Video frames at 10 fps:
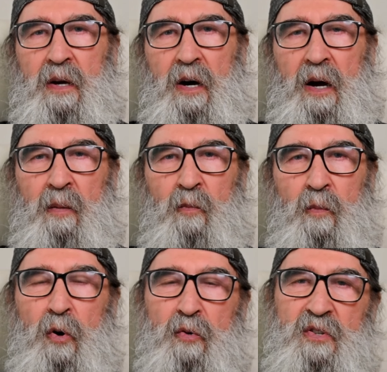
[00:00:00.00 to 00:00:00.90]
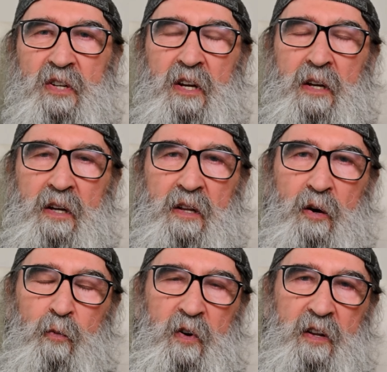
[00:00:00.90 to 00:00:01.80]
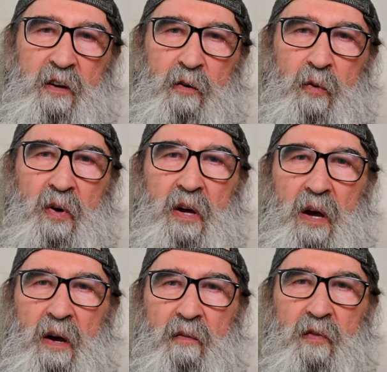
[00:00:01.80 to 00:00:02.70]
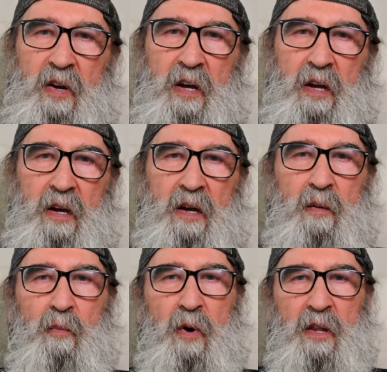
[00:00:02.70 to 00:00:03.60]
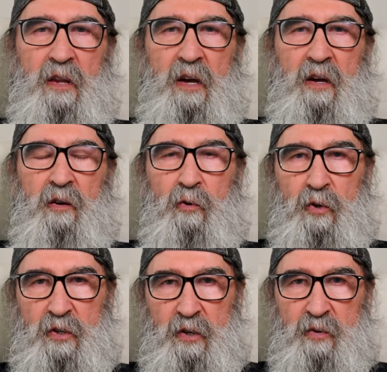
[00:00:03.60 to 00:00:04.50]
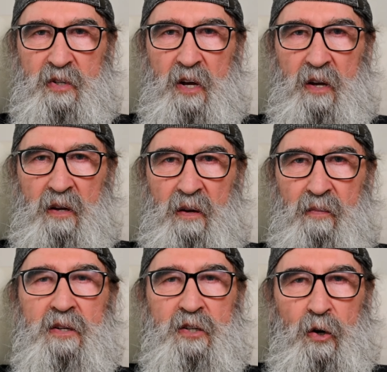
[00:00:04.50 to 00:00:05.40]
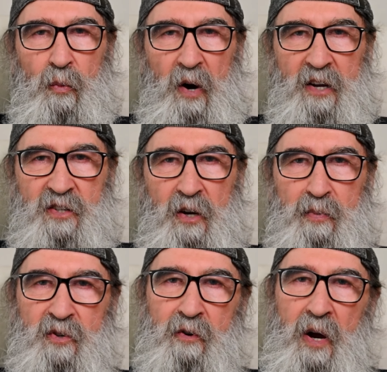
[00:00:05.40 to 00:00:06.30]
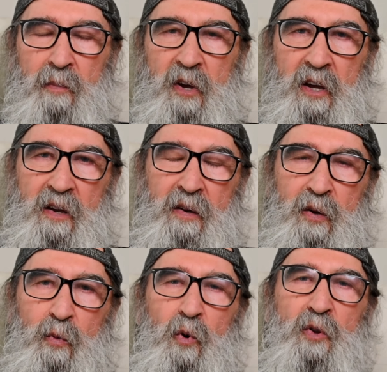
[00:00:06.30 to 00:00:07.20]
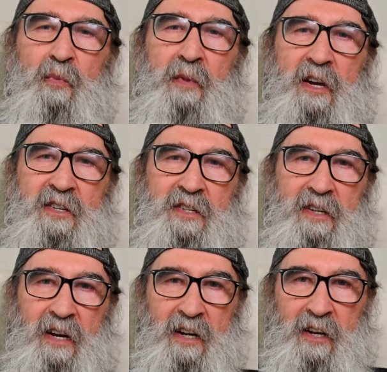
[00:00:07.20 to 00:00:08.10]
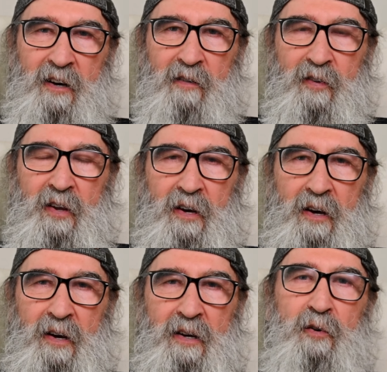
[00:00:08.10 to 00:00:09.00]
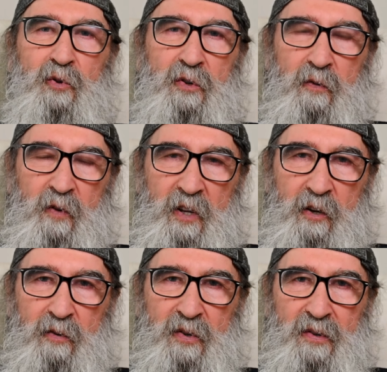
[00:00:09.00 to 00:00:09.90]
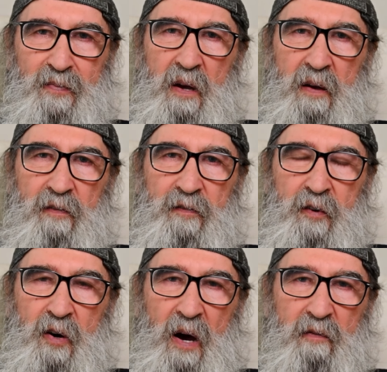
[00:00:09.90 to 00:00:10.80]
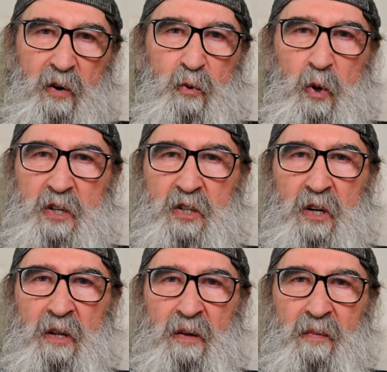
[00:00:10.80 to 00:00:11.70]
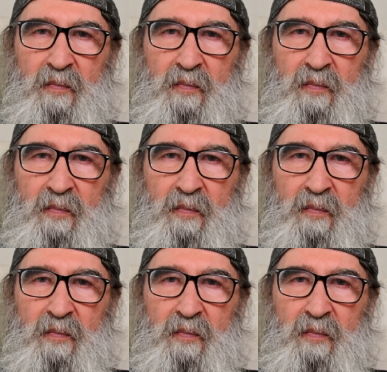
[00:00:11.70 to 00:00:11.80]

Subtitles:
I'm posting a new video every Monday or Tuesday, so by subscribing you won't miss any of the future videos. If you have a question,